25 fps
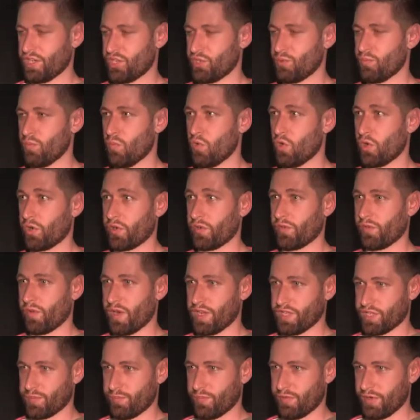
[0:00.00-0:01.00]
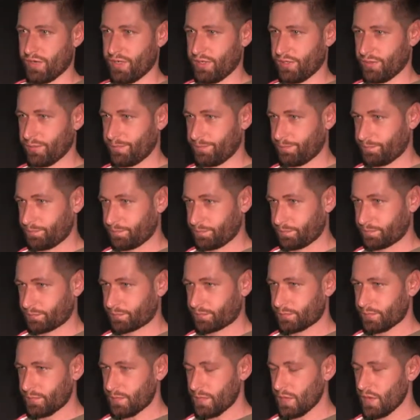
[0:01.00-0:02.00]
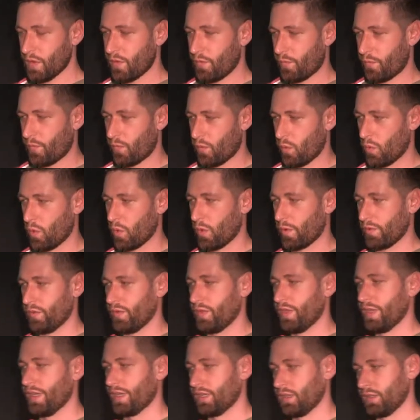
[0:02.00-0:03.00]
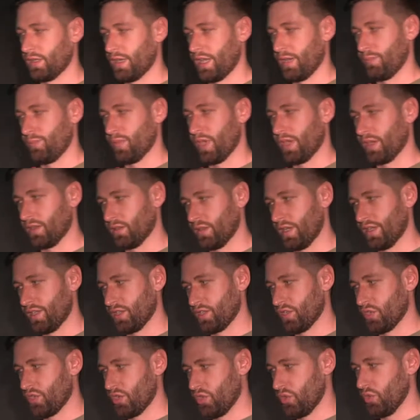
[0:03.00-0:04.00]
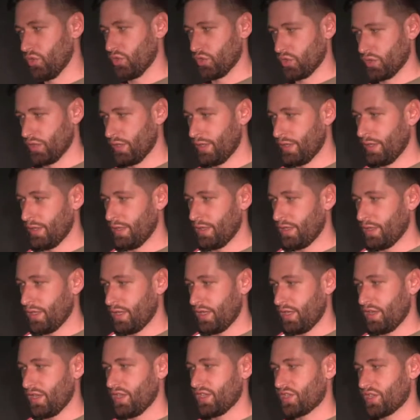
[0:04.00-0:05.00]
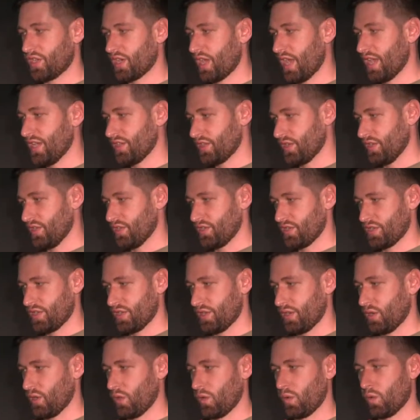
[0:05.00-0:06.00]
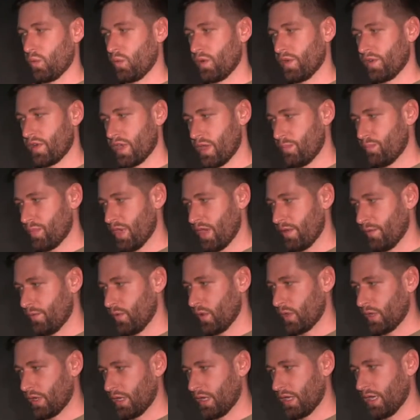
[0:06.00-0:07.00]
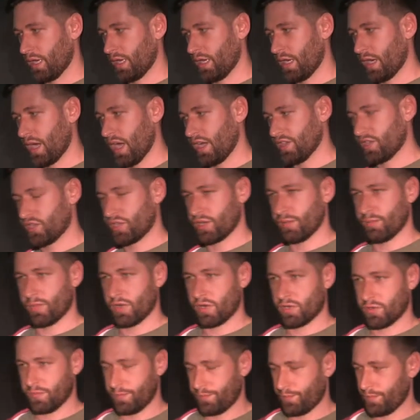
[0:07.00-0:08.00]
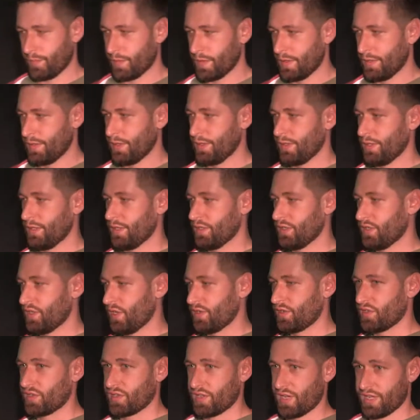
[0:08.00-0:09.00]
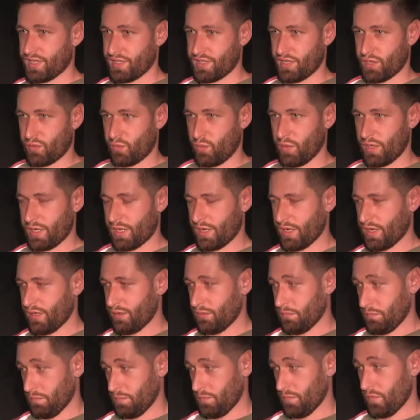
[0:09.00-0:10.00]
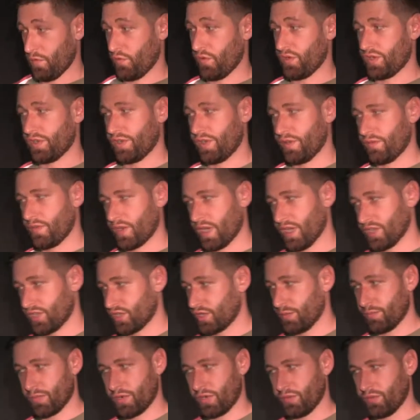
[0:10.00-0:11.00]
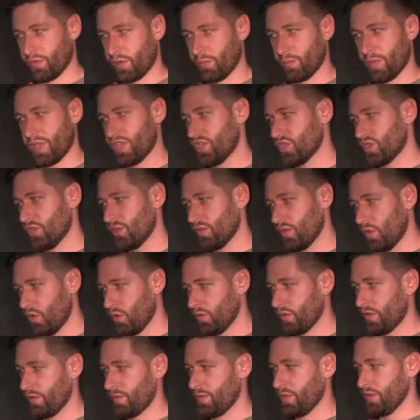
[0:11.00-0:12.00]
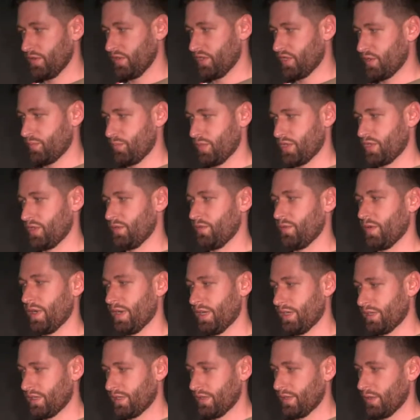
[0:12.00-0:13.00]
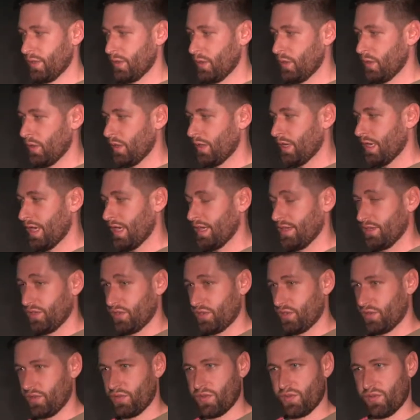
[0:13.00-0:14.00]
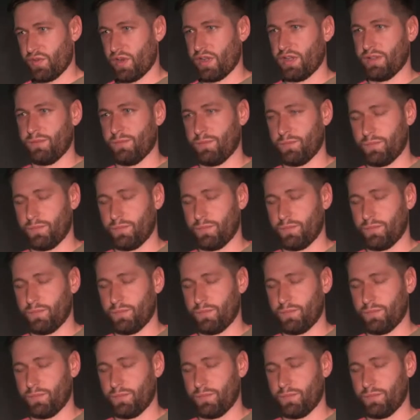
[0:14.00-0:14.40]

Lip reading: more transparent for the API clients to use. In this case, it's a query API for customer that says that we can retrieve customer information, all the fields specified, and there are